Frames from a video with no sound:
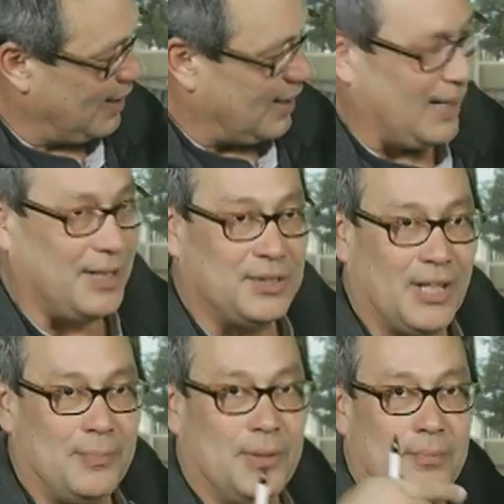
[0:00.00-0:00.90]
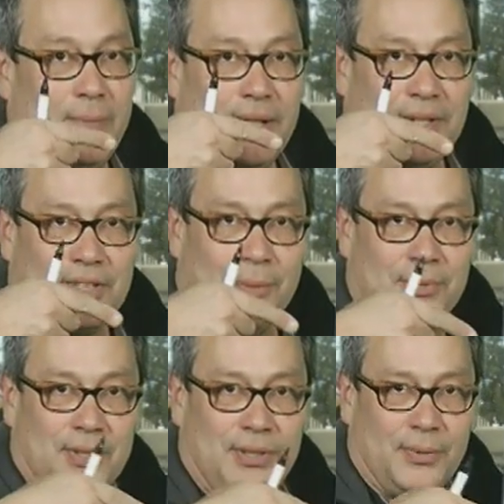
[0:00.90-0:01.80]
Each time you make an
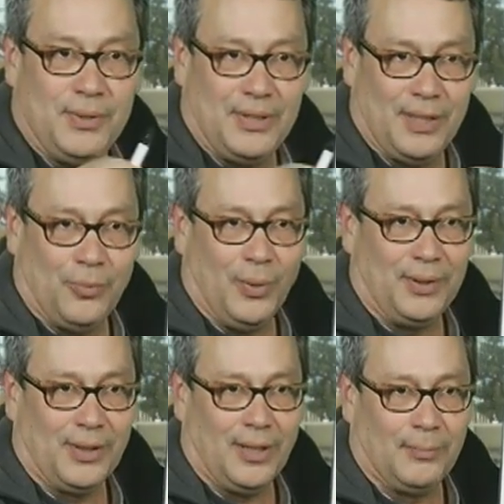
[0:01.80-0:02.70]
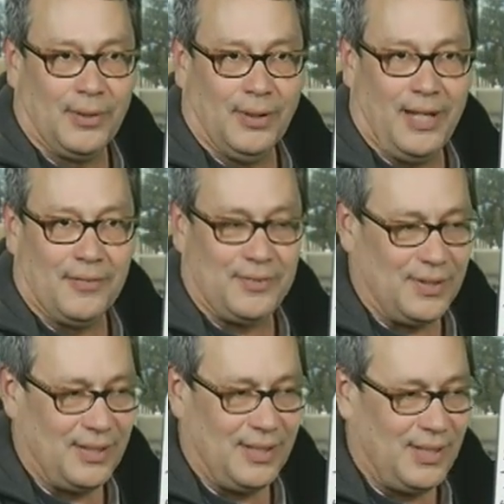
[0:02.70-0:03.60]
assumption, you indent one column to the left.
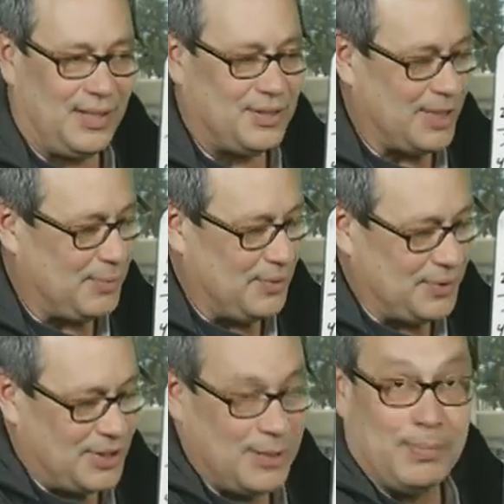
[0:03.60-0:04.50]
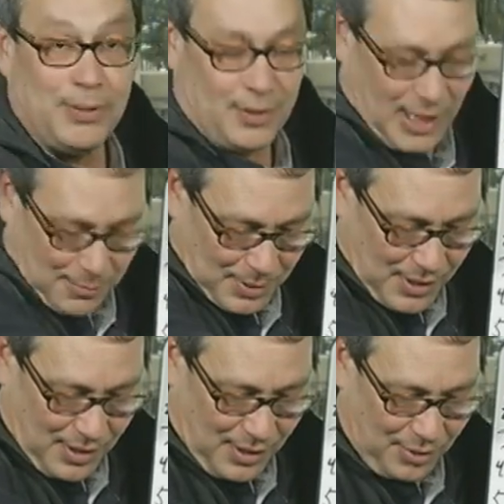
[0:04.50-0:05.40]
Each time you do the CP or
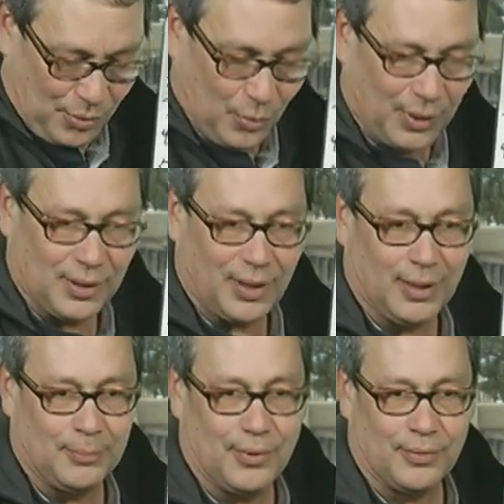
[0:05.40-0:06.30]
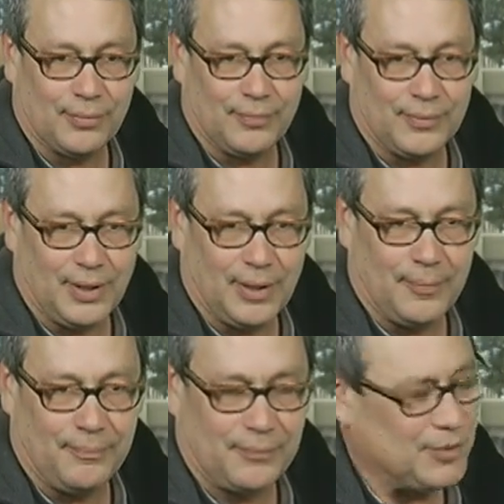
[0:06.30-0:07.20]
IP, you do one column to
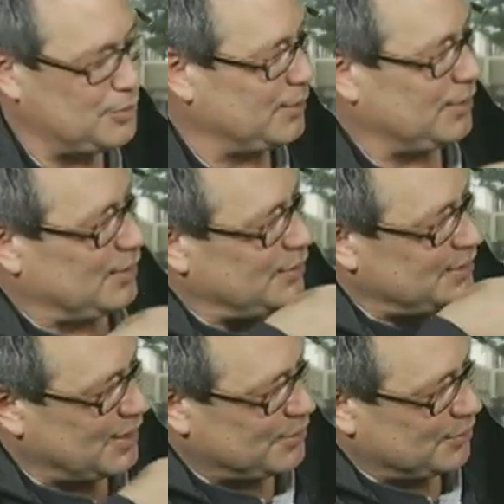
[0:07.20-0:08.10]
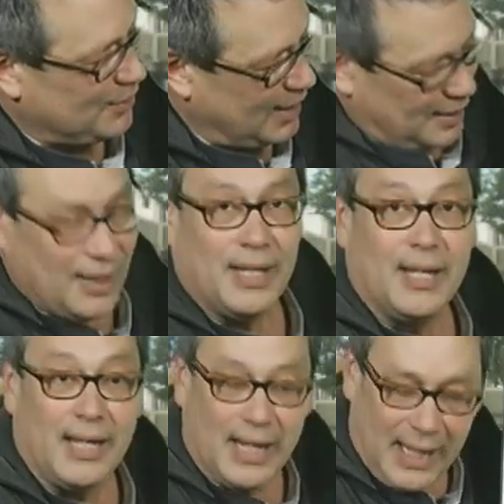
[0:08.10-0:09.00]
the, you indent to the right,
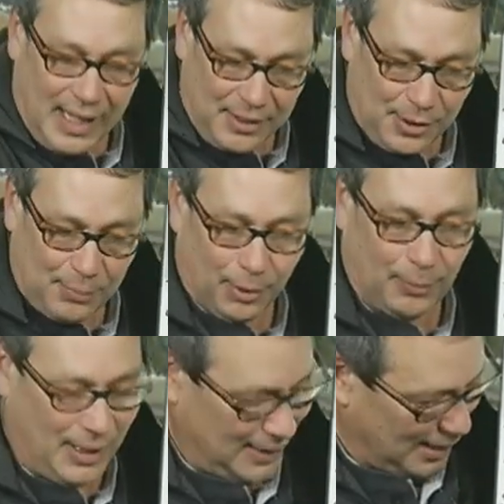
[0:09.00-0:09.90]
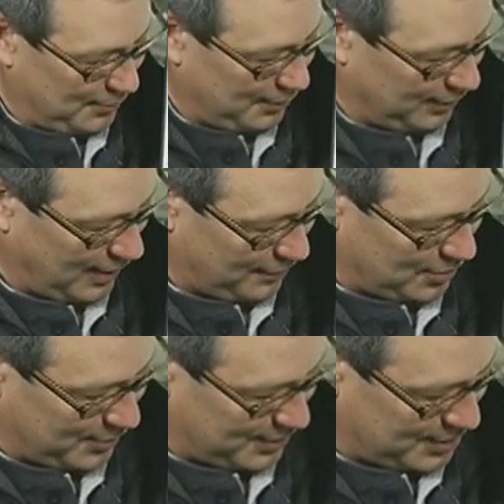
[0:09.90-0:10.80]
and then you pull back out to the left
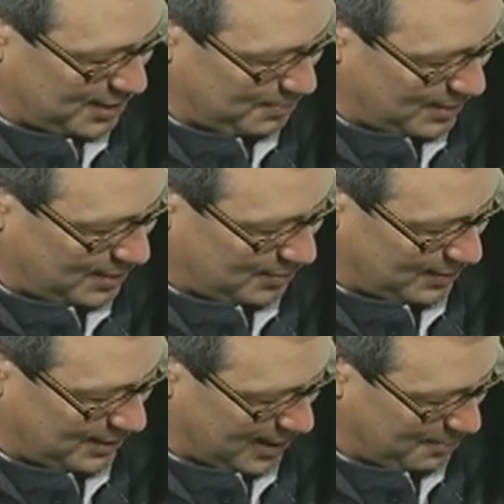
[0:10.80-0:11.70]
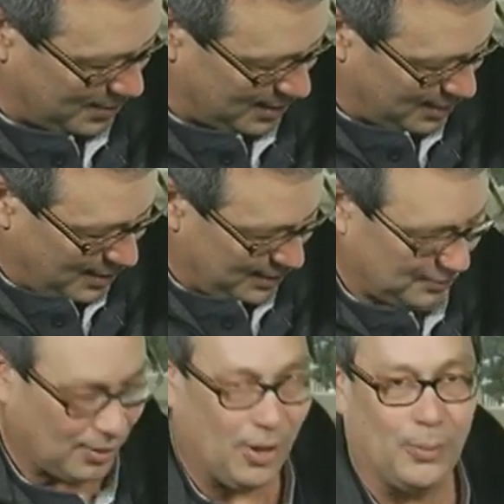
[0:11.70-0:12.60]
doing the CP or the IP. You'll
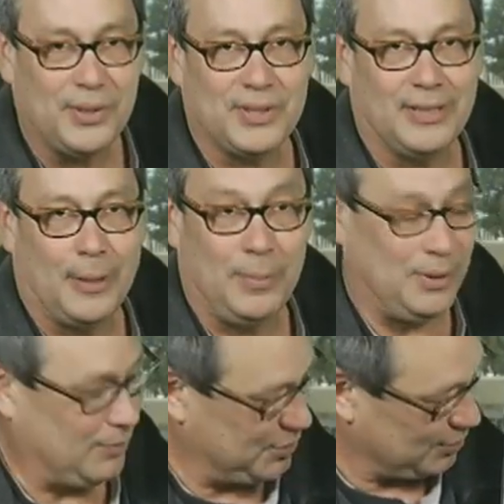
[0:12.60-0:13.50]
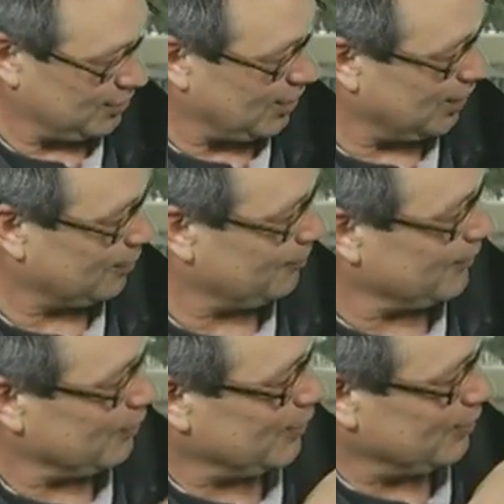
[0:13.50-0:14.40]
always end up in the original column,
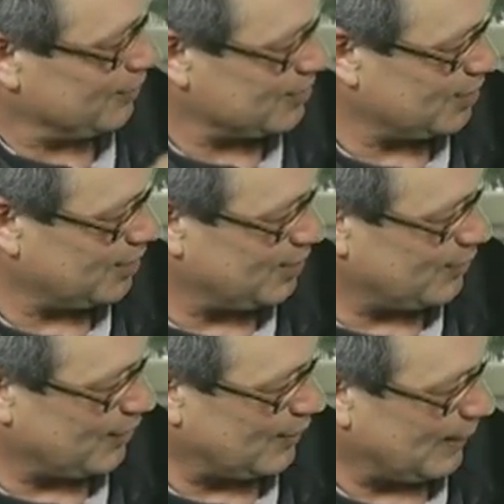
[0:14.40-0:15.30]
the one you were starting with.